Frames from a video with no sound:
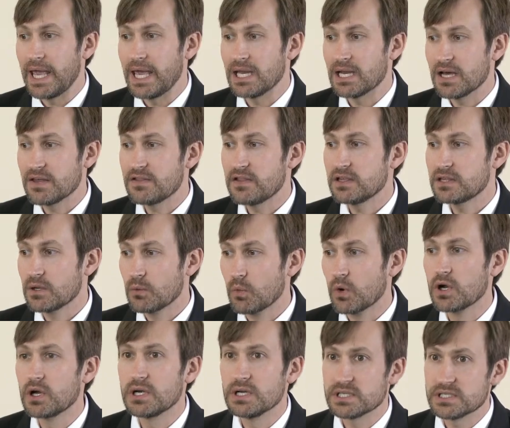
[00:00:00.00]
And I think that
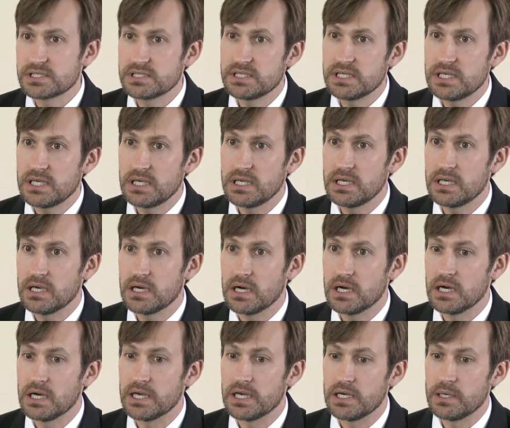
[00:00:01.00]
we're going to see
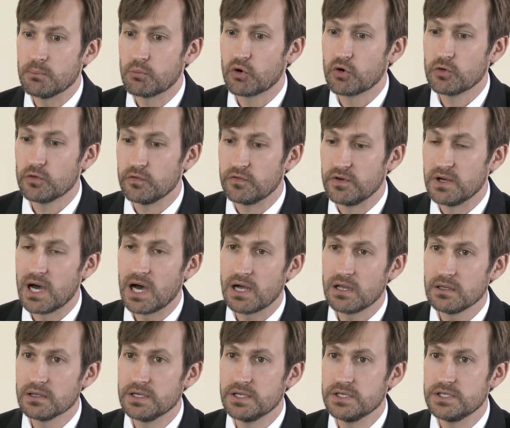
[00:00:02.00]
uh, an improved
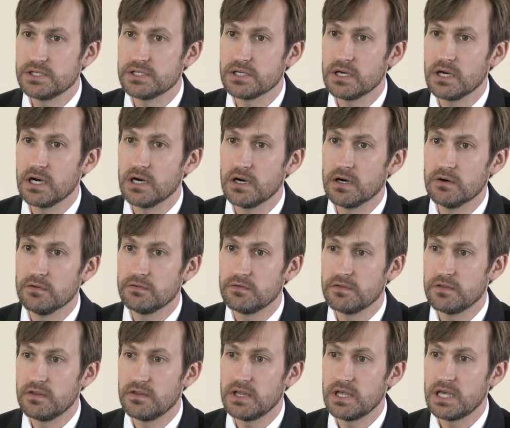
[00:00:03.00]
knowledge of
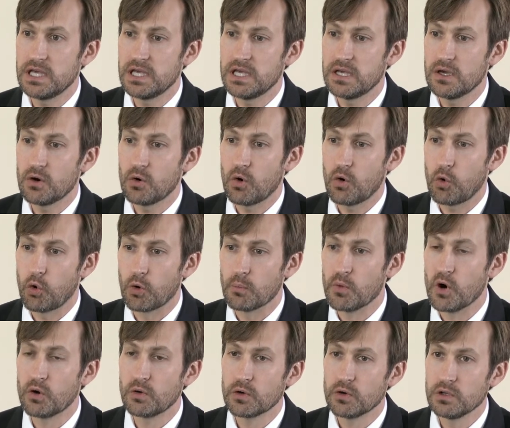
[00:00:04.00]
the
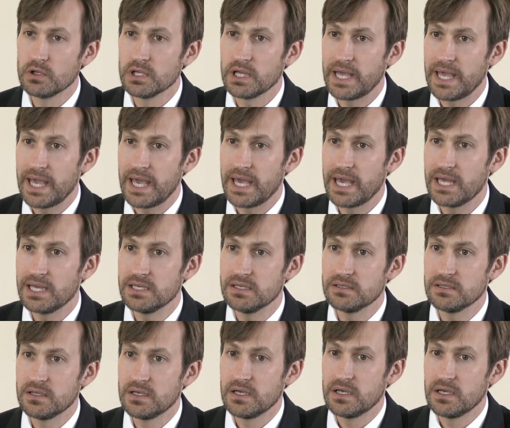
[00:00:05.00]
hormonal and